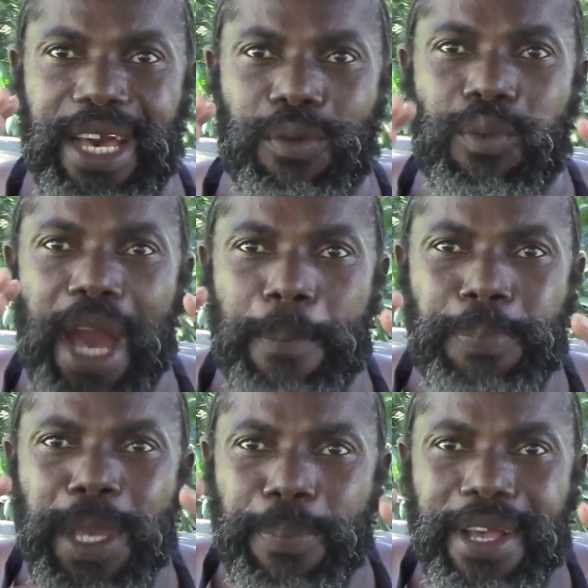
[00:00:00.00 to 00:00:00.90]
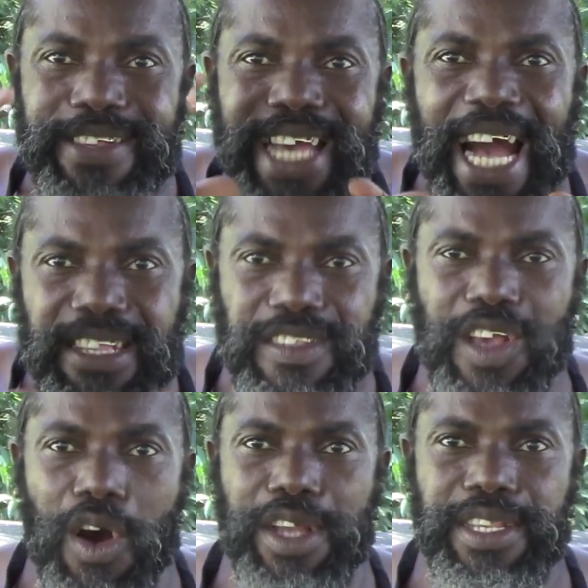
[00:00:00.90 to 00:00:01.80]
where people is
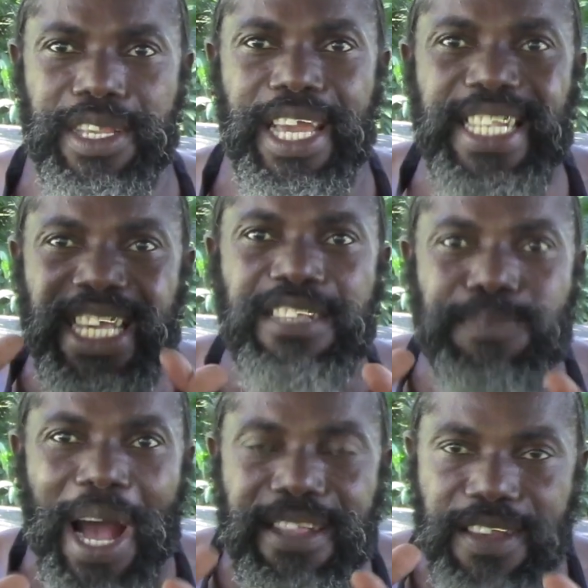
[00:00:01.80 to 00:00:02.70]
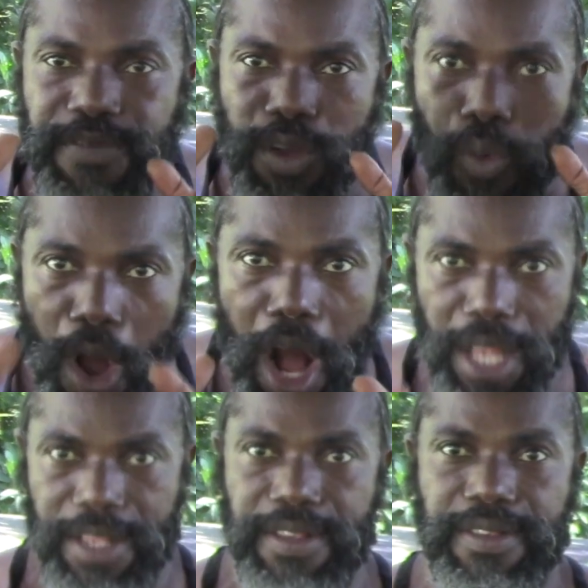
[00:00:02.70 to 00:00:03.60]
concerned in these parts of the
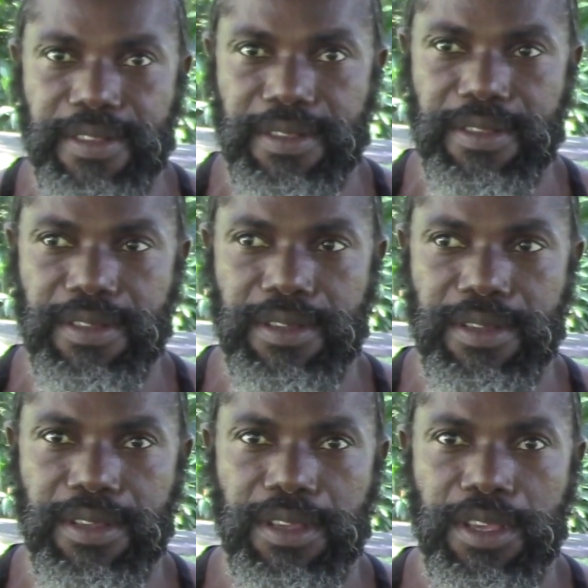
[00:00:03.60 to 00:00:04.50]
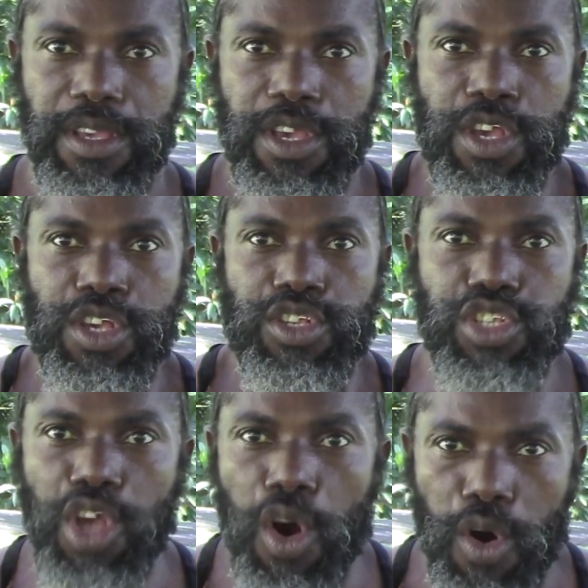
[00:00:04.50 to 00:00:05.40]
world.
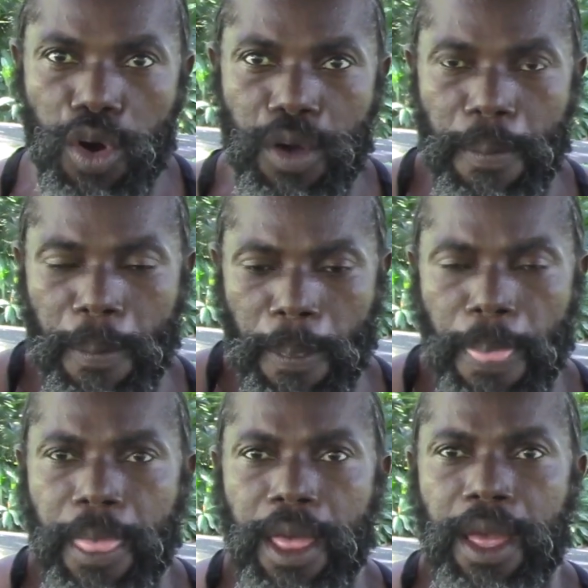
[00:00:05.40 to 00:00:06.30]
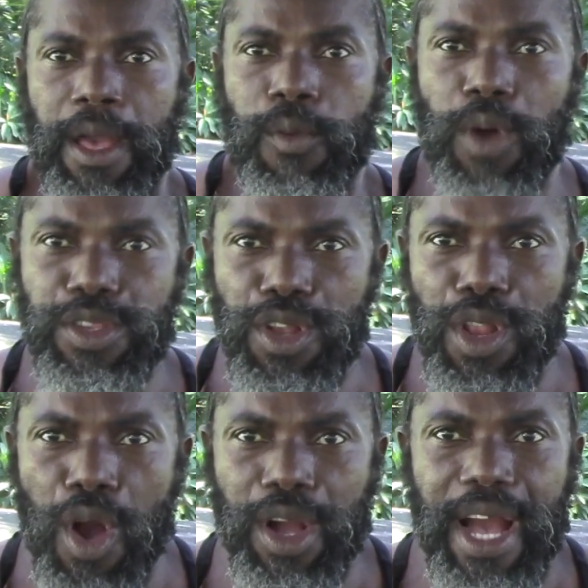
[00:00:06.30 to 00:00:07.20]
So when you
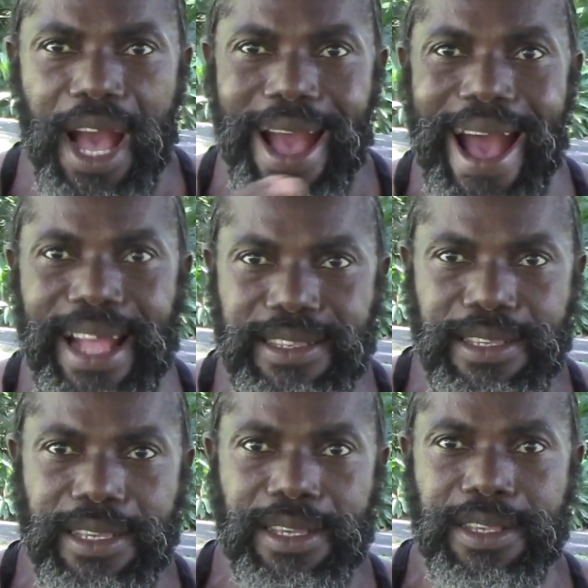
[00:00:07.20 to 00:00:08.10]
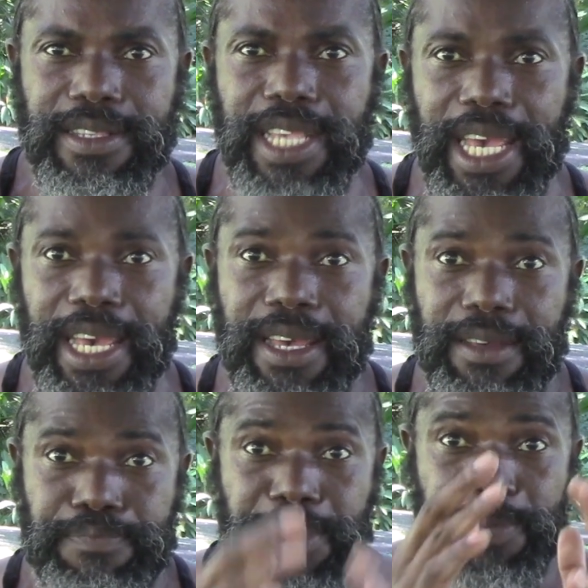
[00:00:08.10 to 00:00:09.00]
look at, say,
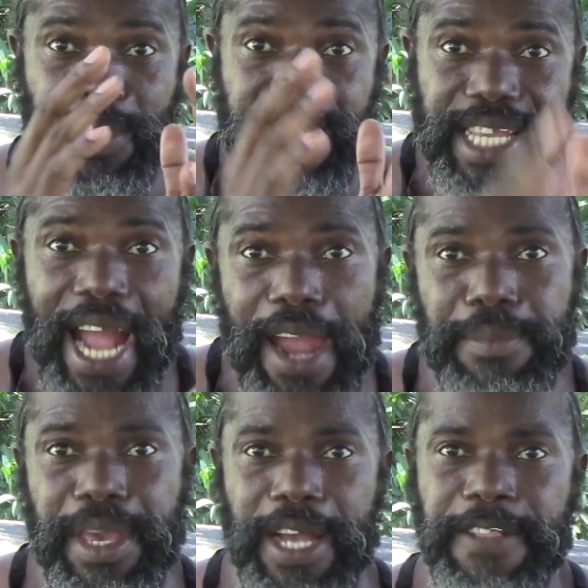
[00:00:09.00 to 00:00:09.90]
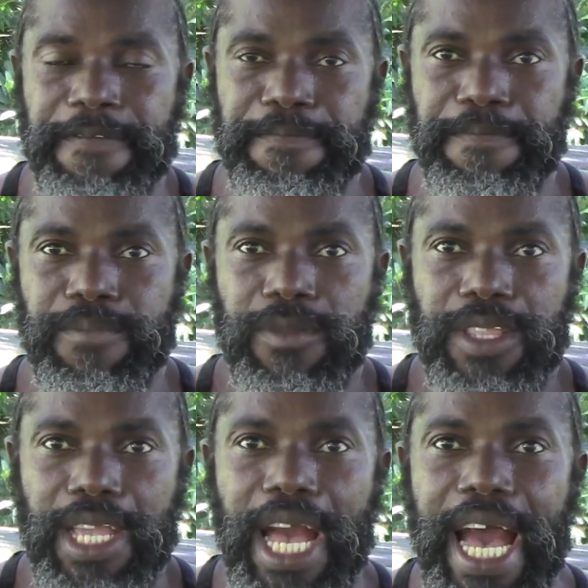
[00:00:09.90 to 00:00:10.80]
people in the Caribbean,
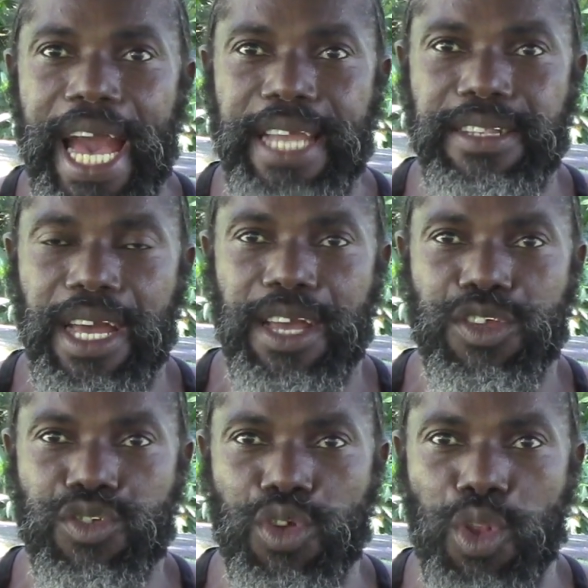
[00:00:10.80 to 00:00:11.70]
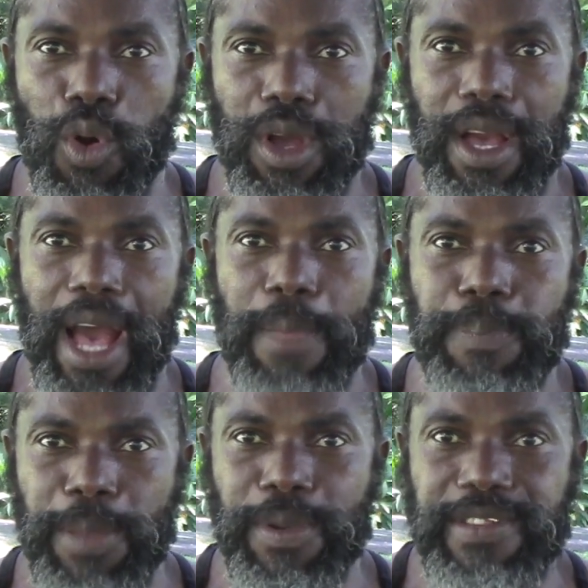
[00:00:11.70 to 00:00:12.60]
and you look at
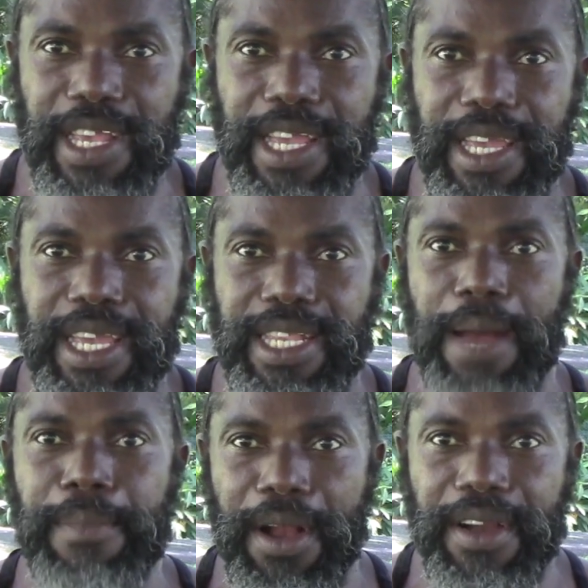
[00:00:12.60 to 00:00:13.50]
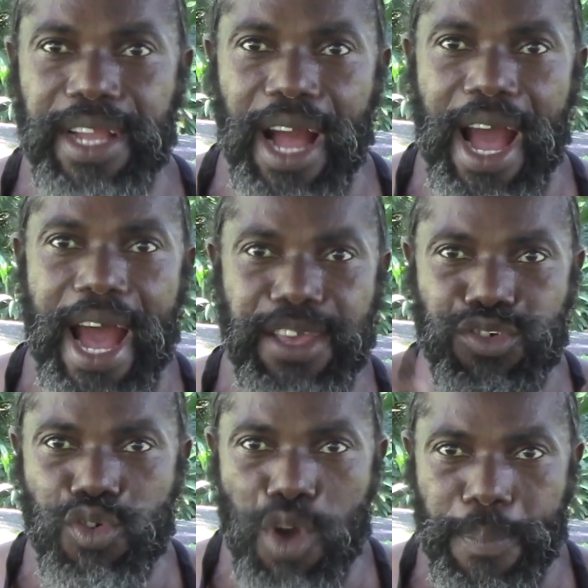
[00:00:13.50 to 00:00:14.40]
people, say, in America or
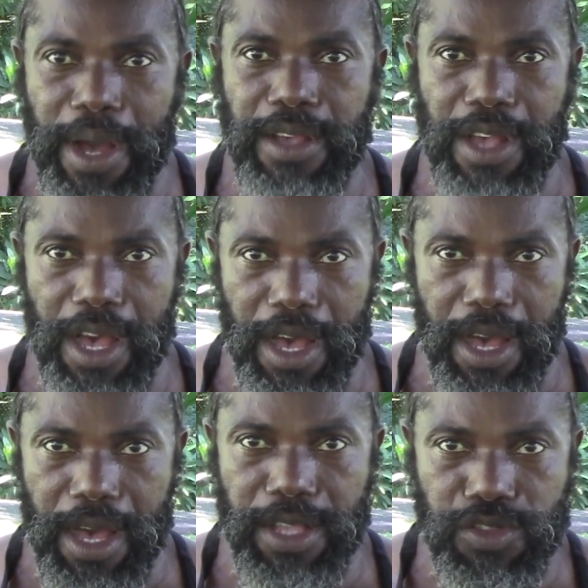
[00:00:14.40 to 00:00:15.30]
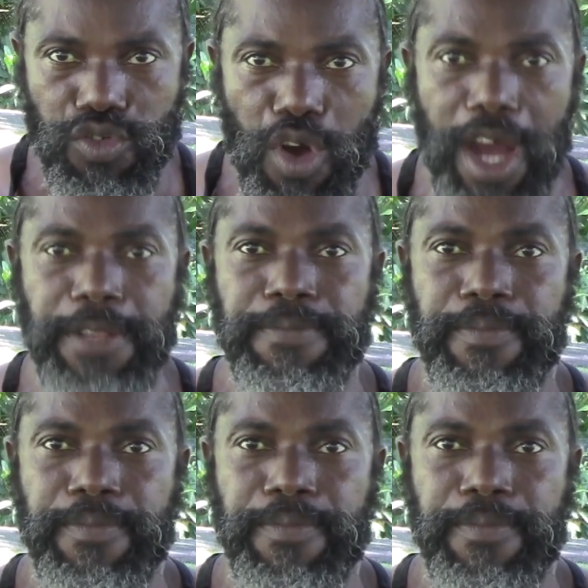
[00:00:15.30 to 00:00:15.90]
Europe or, or, or, and so on,